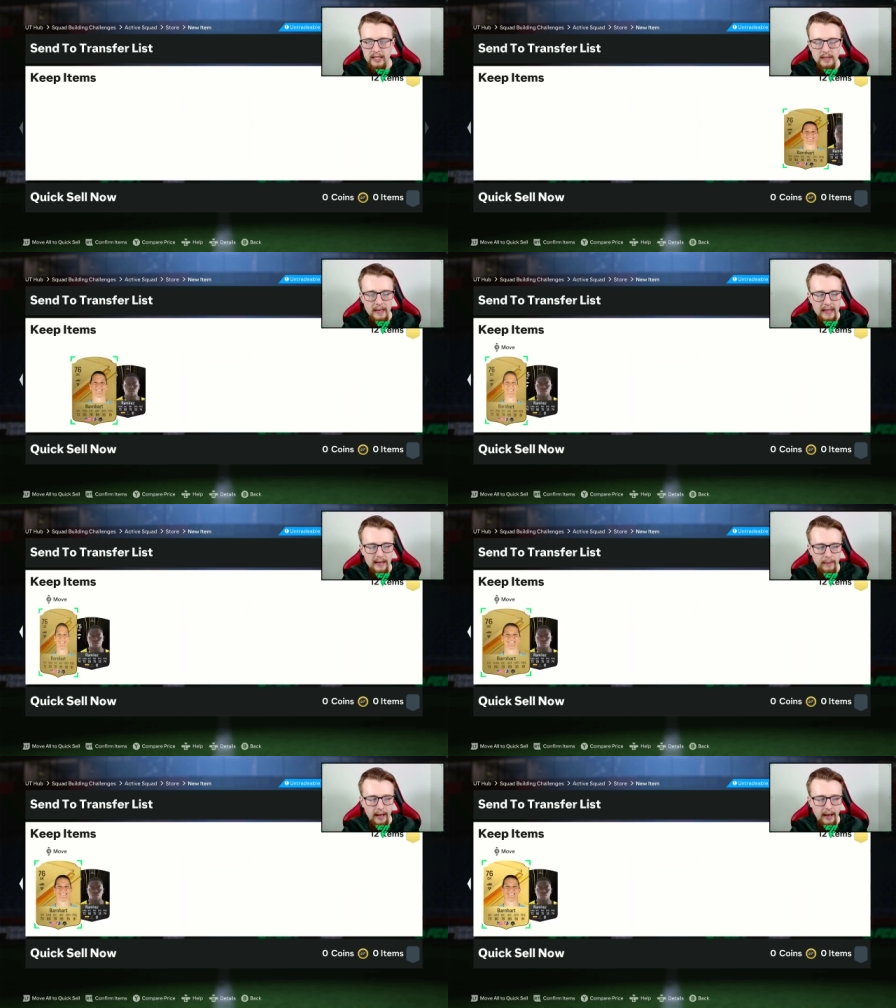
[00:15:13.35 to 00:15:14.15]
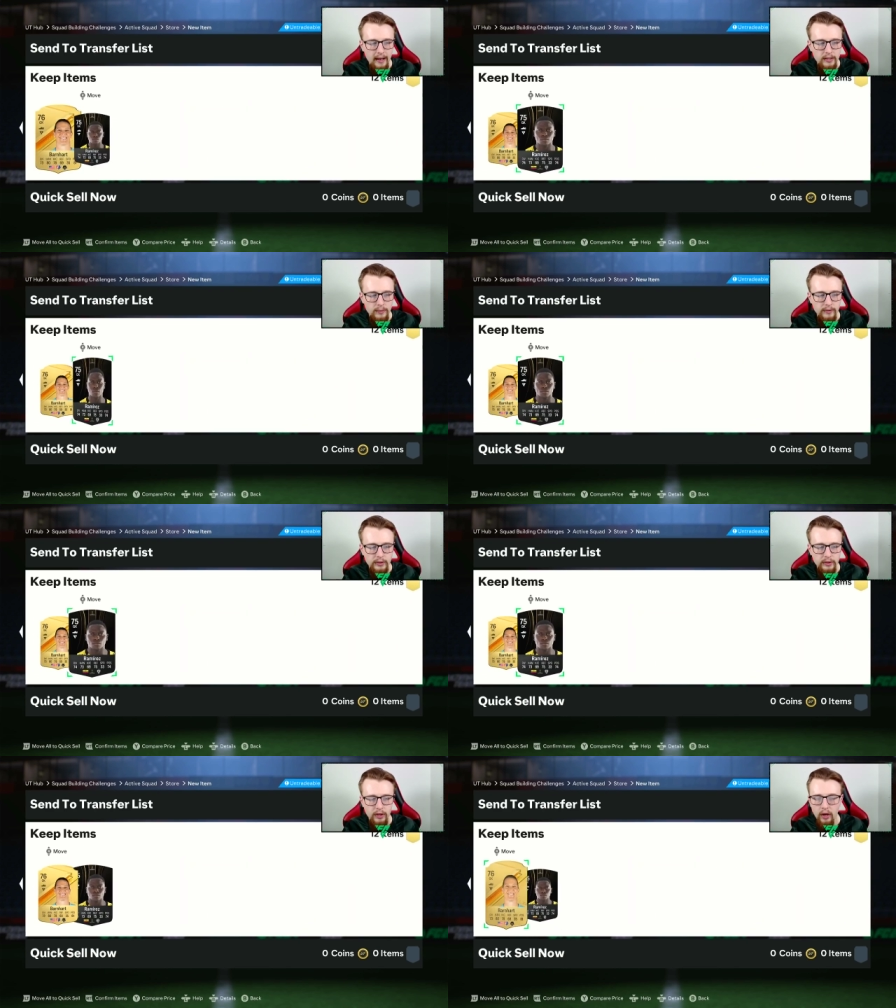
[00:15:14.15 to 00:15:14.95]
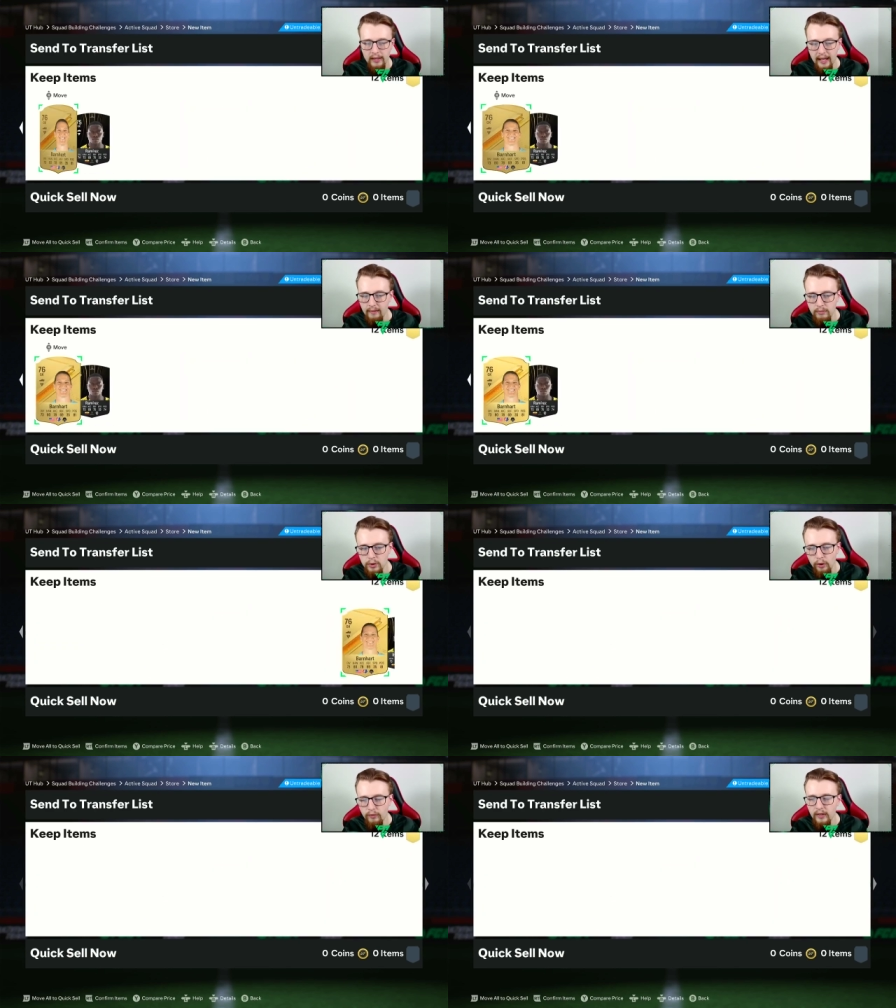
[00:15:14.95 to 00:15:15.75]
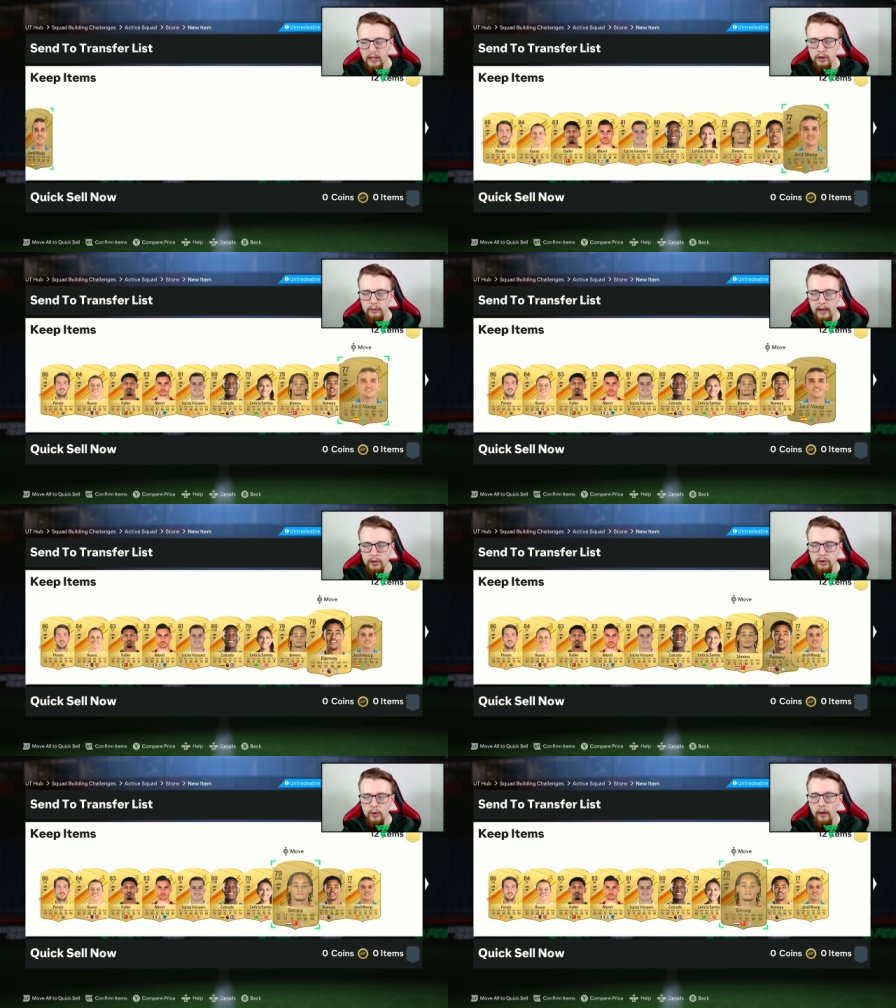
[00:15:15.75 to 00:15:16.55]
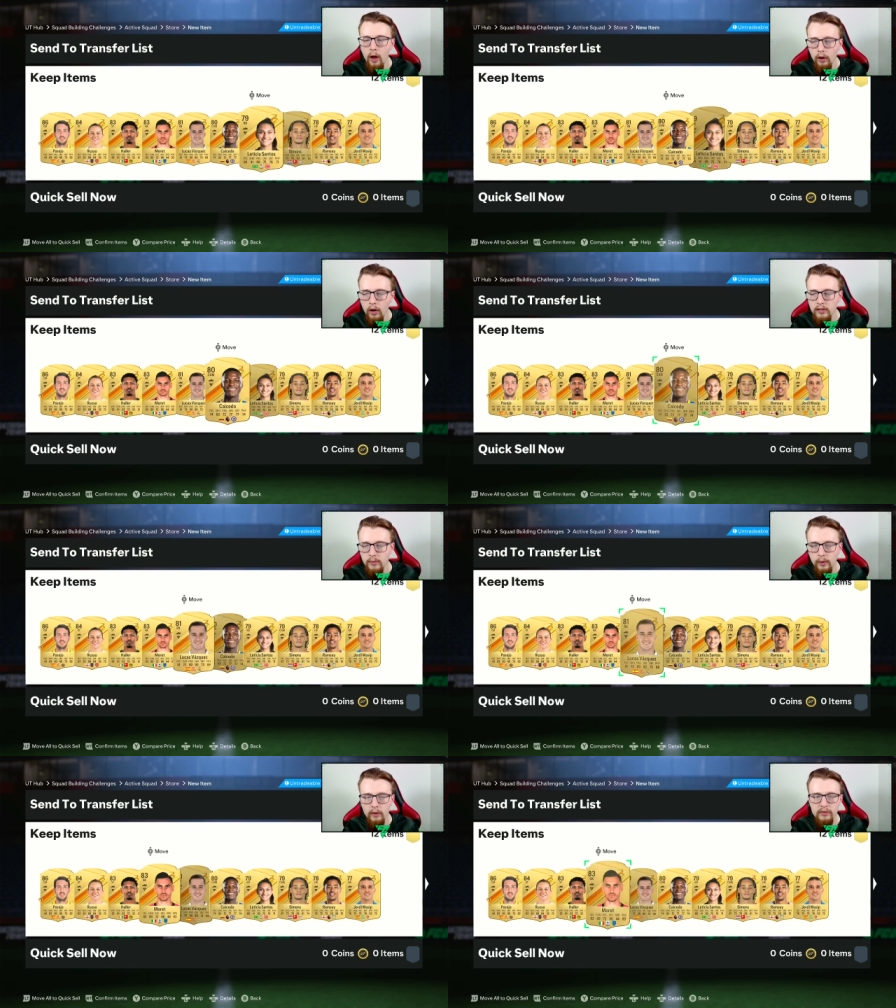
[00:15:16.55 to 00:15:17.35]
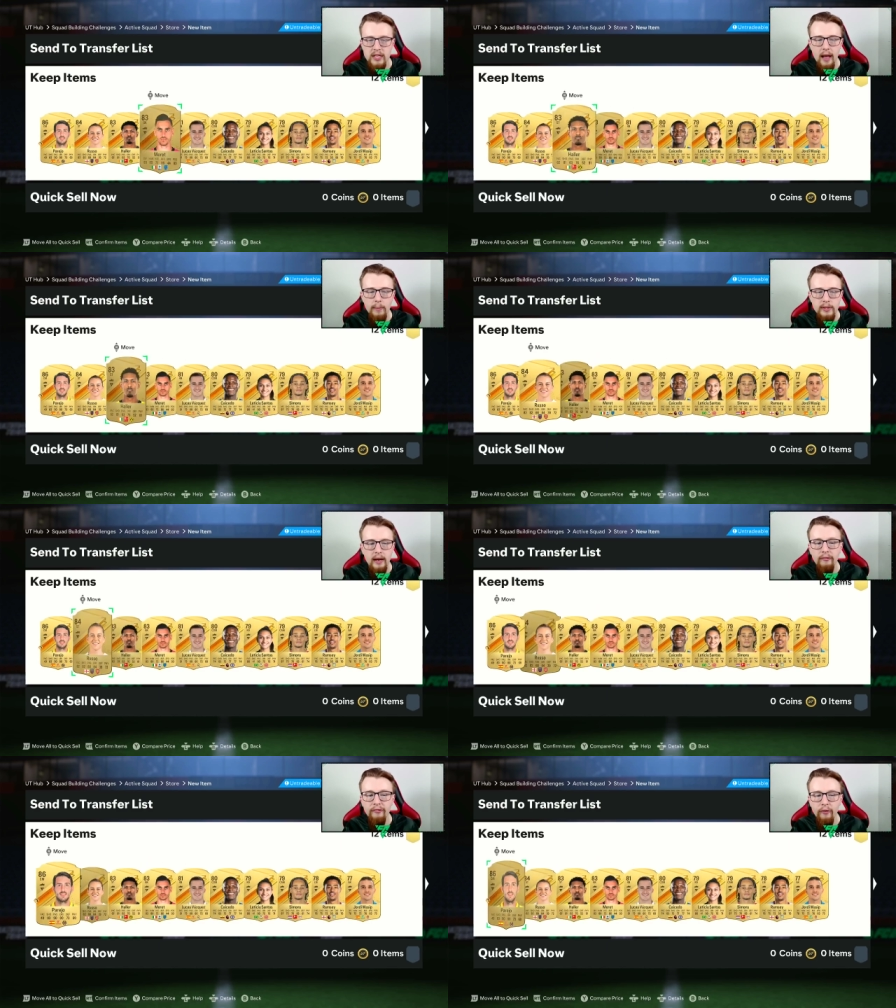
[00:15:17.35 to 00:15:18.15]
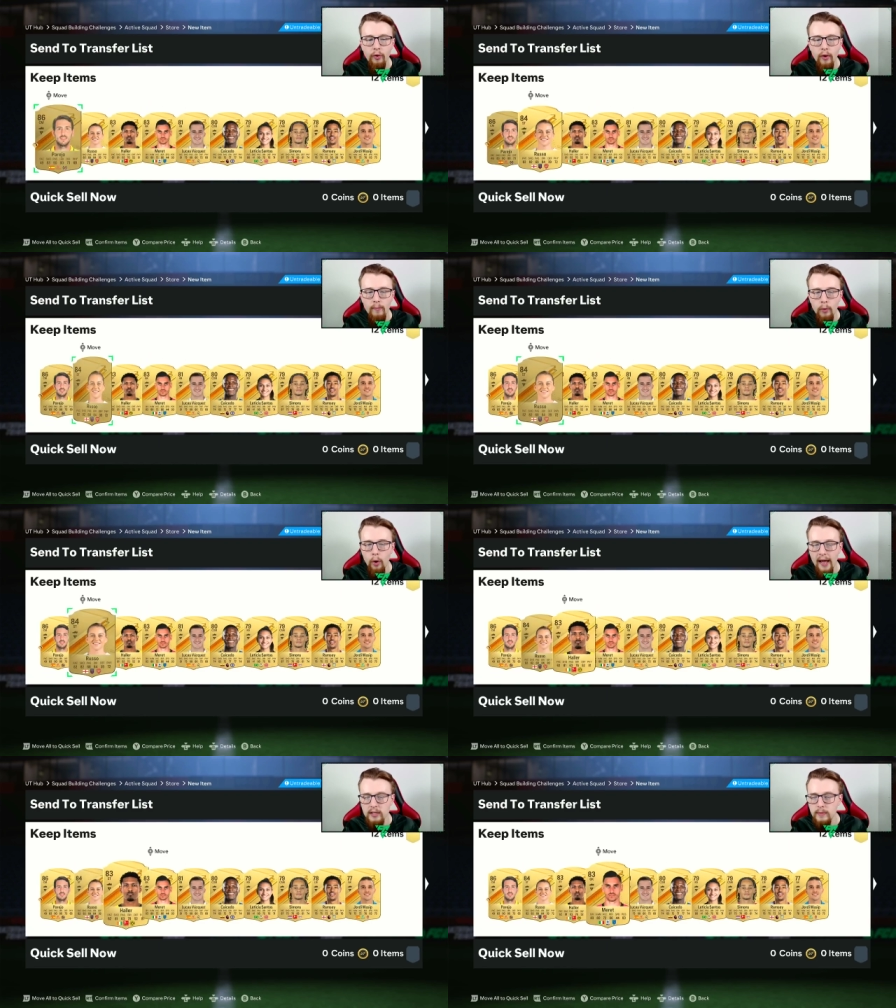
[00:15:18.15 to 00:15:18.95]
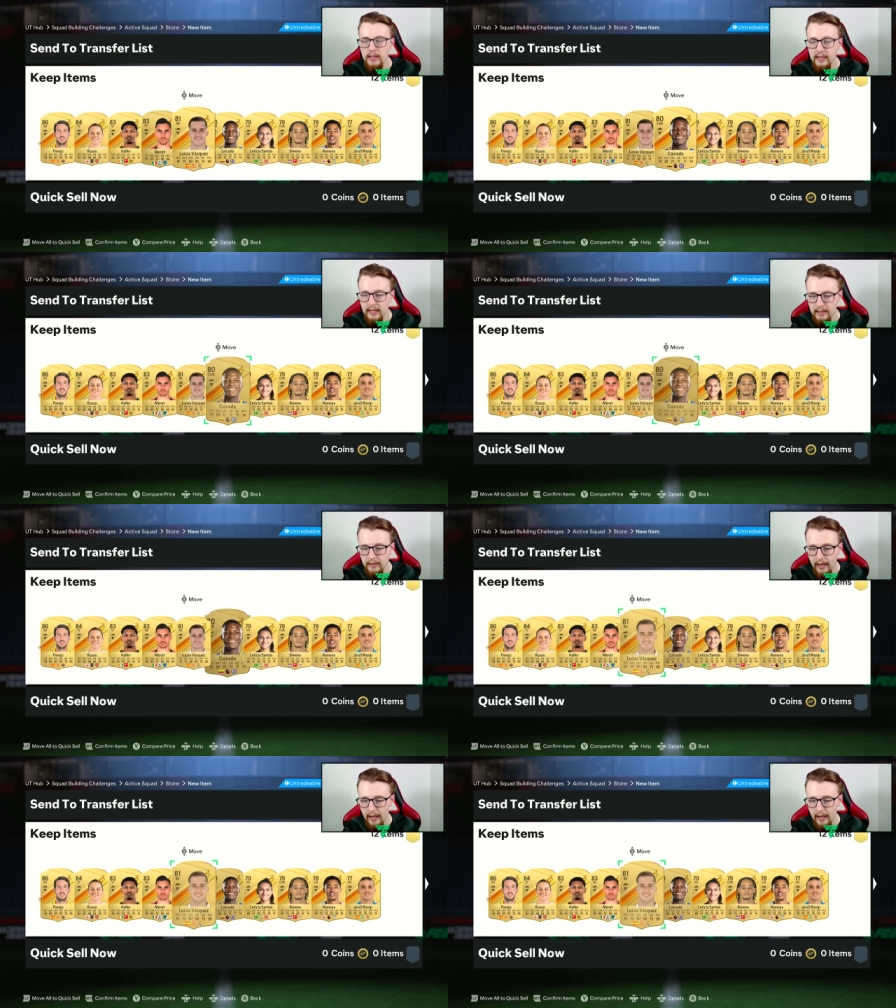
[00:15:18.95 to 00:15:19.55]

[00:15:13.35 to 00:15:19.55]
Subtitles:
And then in behind, we've also got, yeah, nothing really too special. So a lot of cards that will obviously help us out for more SBCs.